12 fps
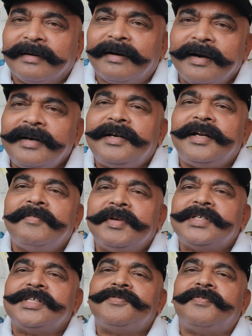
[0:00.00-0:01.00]
country
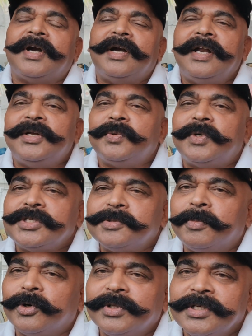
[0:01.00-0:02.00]
which is friendly
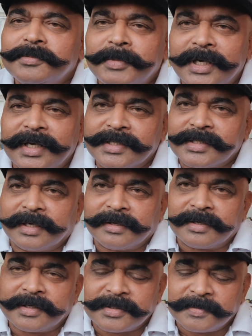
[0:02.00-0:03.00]
towards both these Middle East
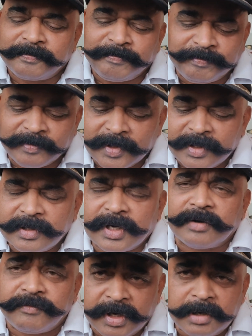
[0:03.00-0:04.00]
countries
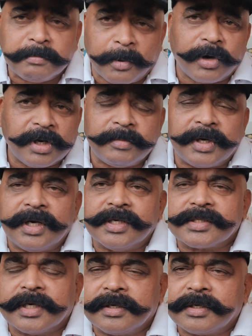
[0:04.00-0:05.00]
and very important Middle
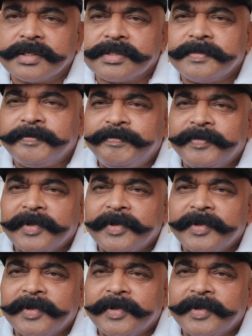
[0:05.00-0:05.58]
East countries.